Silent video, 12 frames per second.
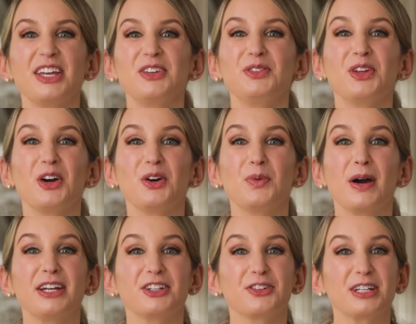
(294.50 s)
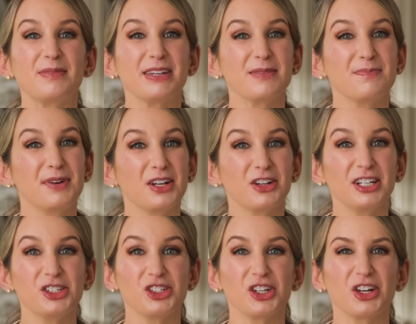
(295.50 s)
that you know why creaming butter
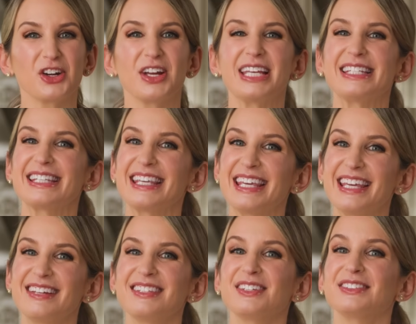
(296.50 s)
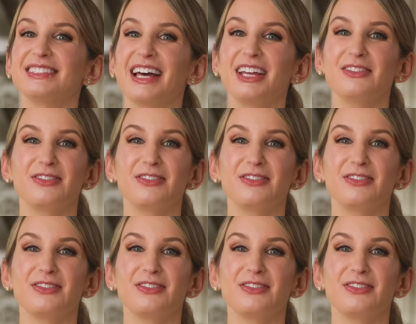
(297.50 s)
and sugar is key to light,